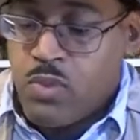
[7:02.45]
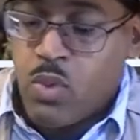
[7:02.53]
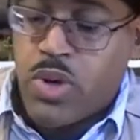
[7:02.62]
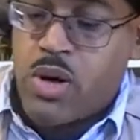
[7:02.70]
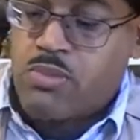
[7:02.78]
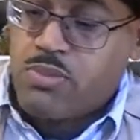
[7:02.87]

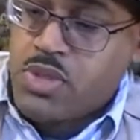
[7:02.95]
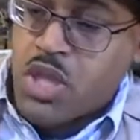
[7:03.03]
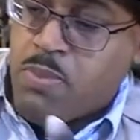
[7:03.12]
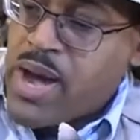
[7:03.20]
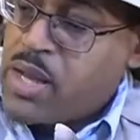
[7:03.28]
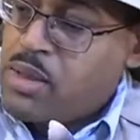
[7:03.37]
Well,
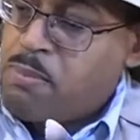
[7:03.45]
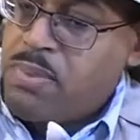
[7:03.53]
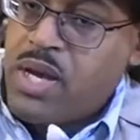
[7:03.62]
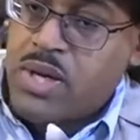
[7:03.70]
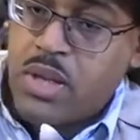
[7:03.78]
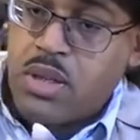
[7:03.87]
despite its
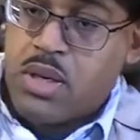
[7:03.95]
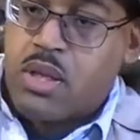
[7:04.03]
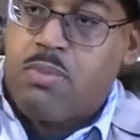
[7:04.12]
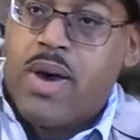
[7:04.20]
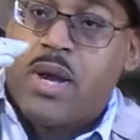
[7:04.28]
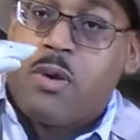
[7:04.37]
appearance in this
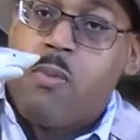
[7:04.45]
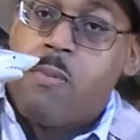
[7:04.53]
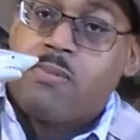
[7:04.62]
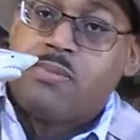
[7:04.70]
model,